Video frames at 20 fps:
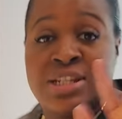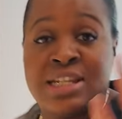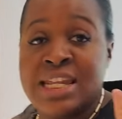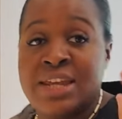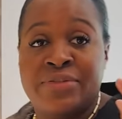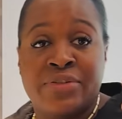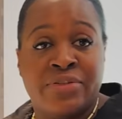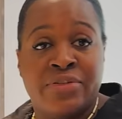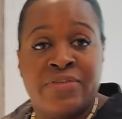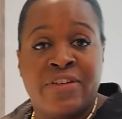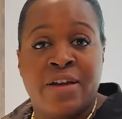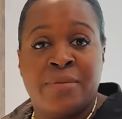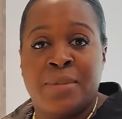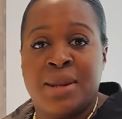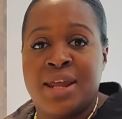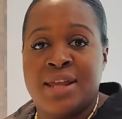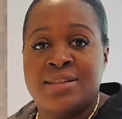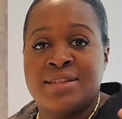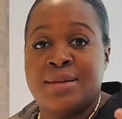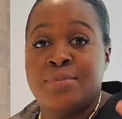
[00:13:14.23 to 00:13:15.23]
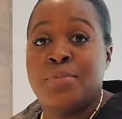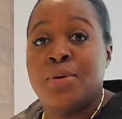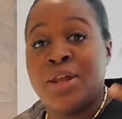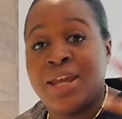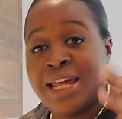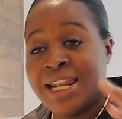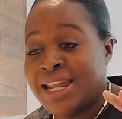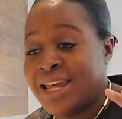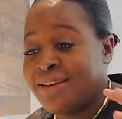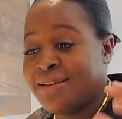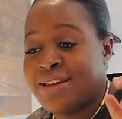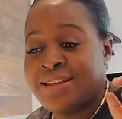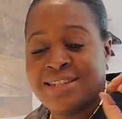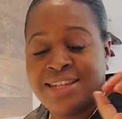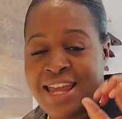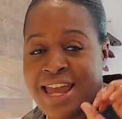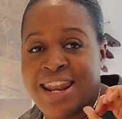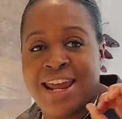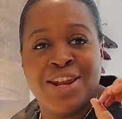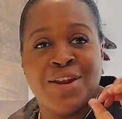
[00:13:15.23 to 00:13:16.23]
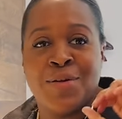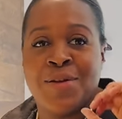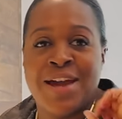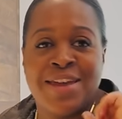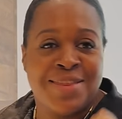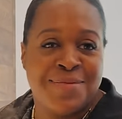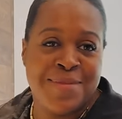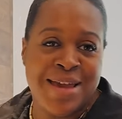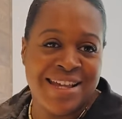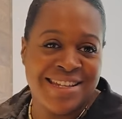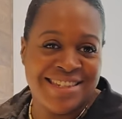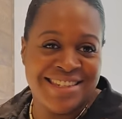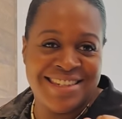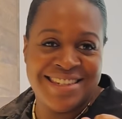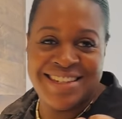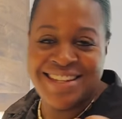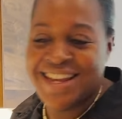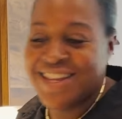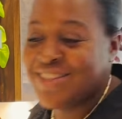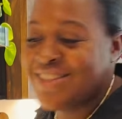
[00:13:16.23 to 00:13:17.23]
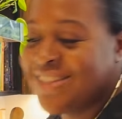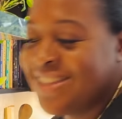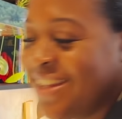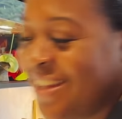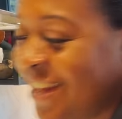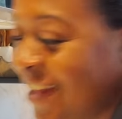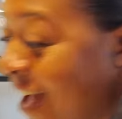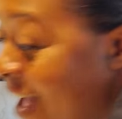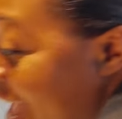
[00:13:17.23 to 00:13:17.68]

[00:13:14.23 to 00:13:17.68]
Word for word: leave it for five minutes. I'm putting a lid because again, I don't like the mess. It's, yeah, yeah, I